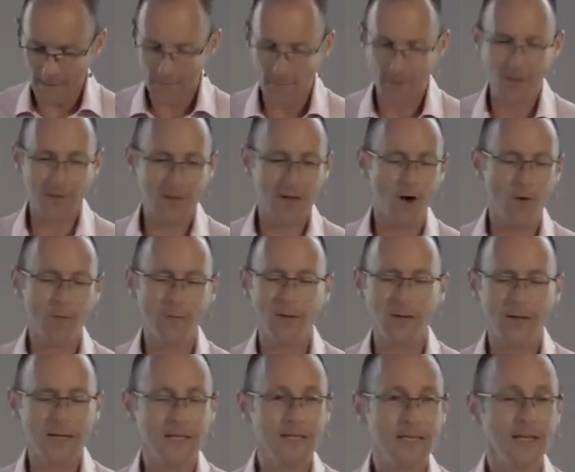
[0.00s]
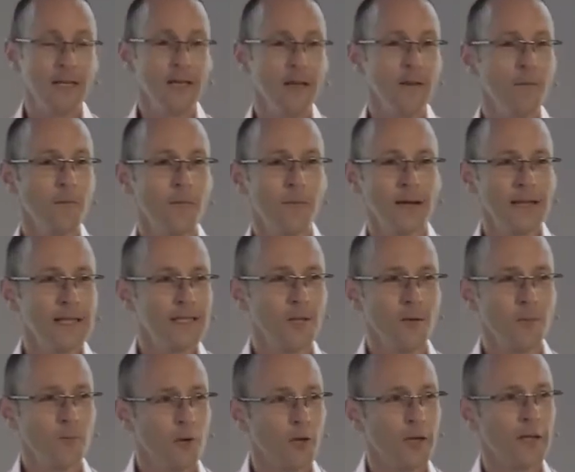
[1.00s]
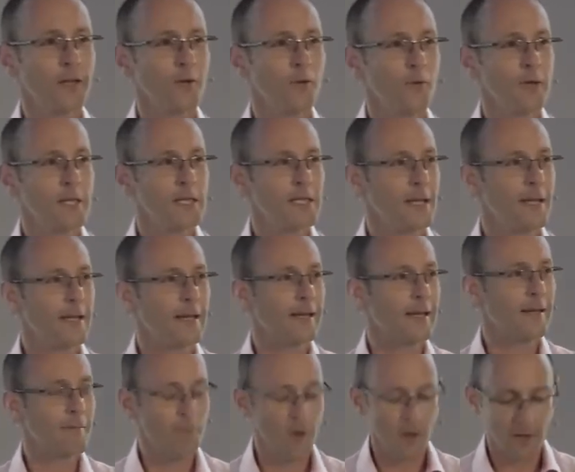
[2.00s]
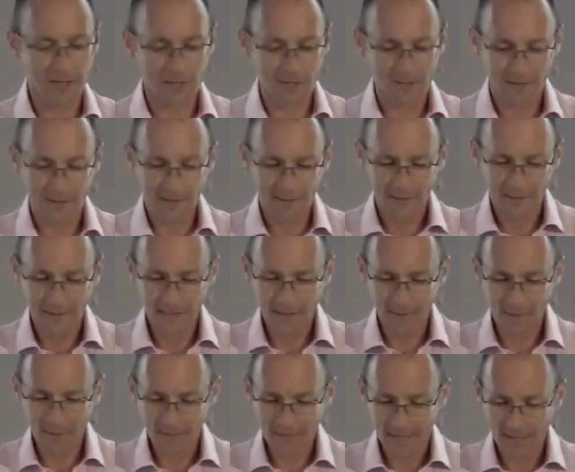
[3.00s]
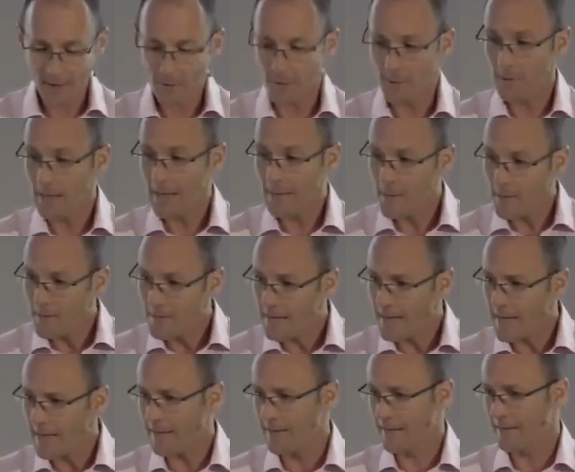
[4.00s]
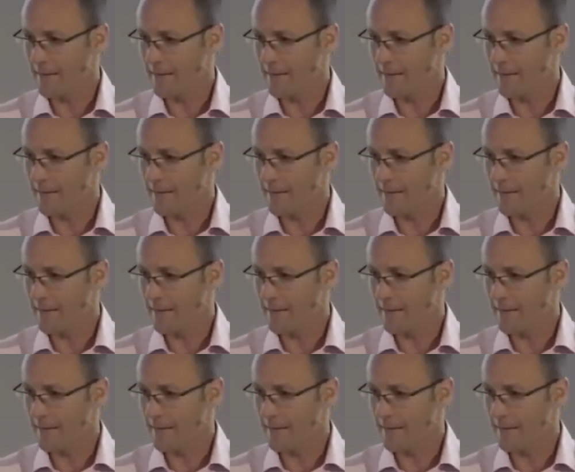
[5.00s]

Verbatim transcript: And you think, Oh, please, please don't put it in the recycling box. That would be terrible. Let me be in.